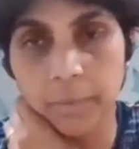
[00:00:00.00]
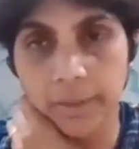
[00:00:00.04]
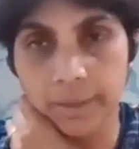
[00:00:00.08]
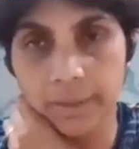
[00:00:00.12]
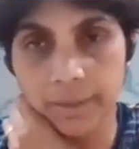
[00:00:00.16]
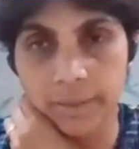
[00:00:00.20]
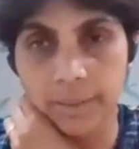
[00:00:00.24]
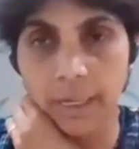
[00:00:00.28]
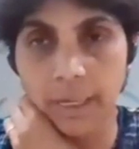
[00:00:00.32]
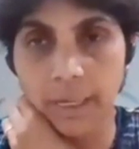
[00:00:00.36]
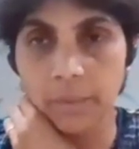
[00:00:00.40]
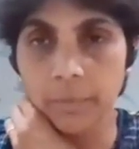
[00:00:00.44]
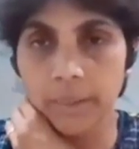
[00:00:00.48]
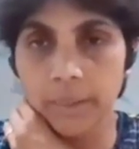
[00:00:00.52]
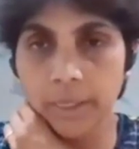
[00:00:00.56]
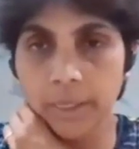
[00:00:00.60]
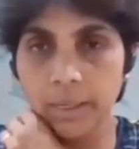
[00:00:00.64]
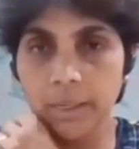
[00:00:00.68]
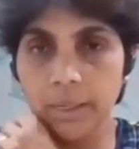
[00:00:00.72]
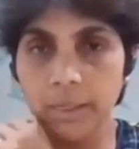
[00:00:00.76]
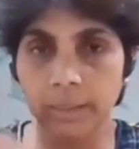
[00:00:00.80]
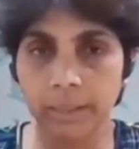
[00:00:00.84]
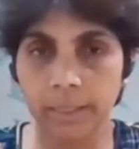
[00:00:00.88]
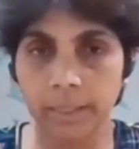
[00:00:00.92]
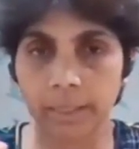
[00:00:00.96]
but I'm
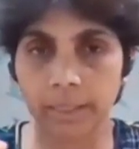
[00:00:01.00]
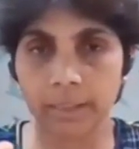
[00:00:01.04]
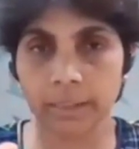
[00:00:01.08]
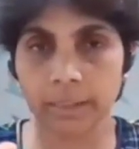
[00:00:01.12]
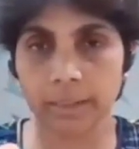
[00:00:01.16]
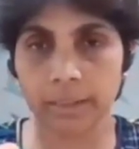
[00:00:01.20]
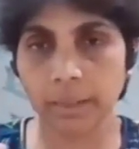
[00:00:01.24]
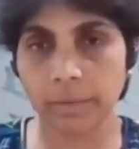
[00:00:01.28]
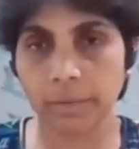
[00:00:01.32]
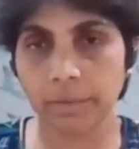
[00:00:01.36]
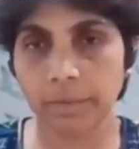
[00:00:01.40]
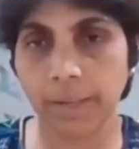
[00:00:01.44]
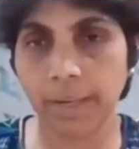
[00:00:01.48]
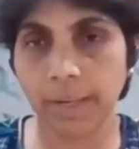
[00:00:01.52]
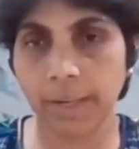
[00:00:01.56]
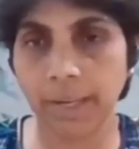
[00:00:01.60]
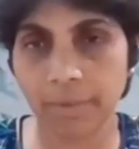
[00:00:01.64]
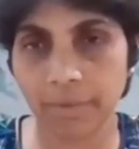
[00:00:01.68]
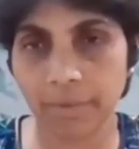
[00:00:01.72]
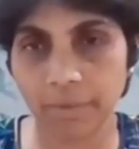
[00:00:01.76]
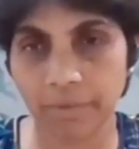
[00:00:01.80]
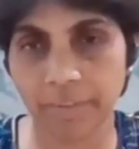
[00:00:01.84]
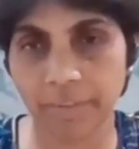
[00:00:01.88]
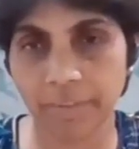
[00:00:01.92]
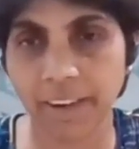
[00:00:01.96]
saying that if you
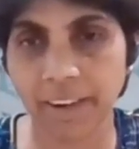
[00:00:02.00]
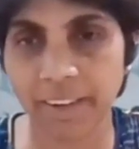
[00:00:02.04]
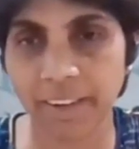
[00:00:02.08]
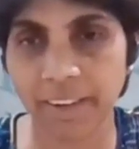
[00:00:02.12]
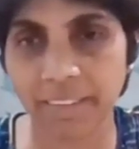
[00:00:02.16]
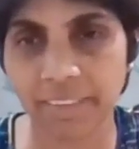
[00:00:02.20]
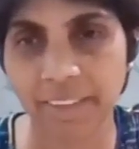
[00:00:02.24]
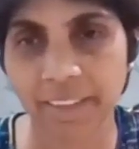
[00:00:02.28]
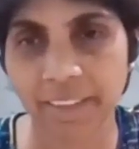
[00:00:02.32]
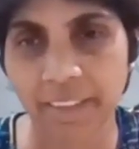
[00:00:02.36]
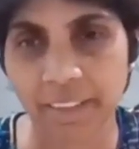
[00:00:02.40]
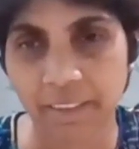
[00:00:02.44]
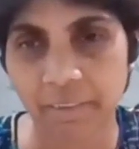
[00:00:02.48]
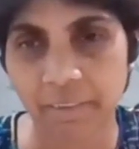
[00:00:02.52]
have 5